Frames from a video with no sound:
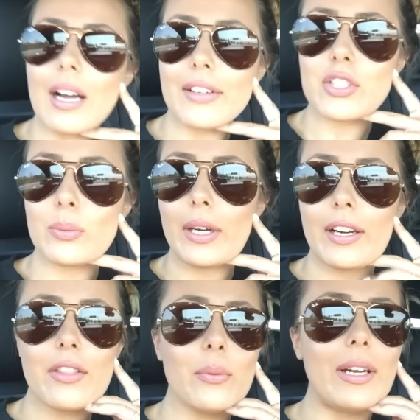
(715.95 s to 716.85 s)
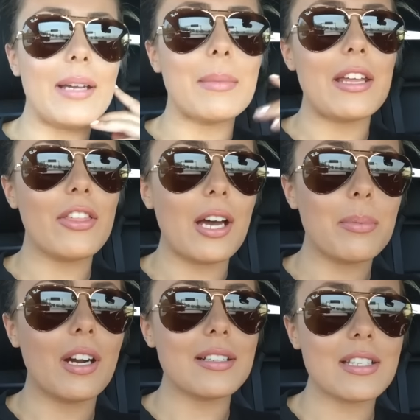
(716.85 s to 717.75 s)
I swear the way my
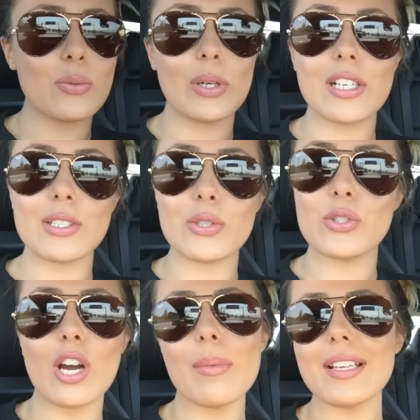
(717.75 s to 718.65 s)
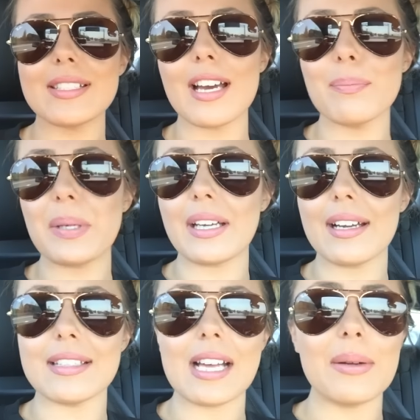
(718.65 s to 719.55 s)
thought process works is so messed up
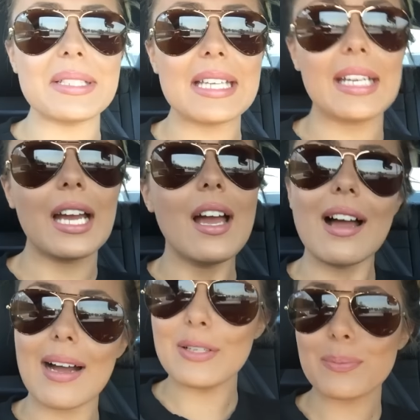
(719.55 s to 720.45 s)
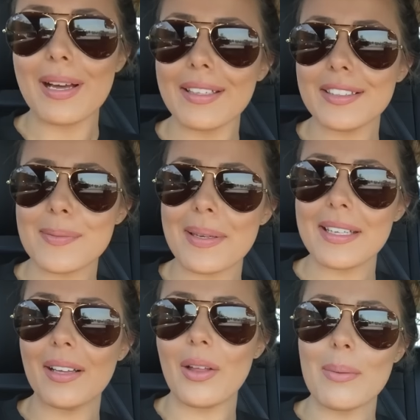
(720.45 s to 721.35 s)
because I was like, I was planning on
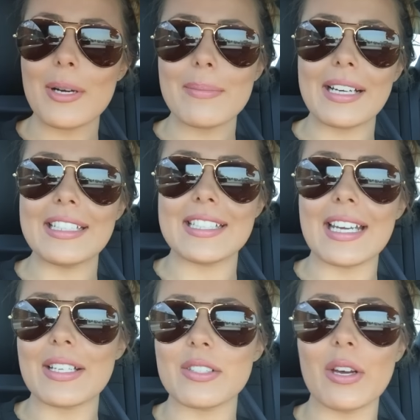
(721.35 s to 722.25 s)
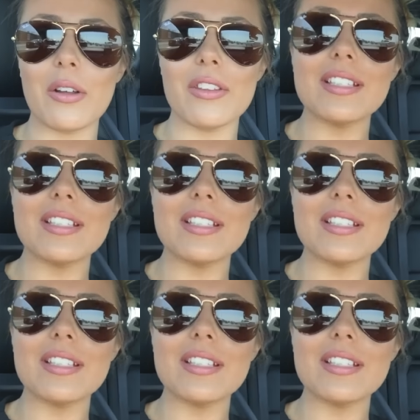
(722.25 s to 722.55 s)
spending a lot more money today, so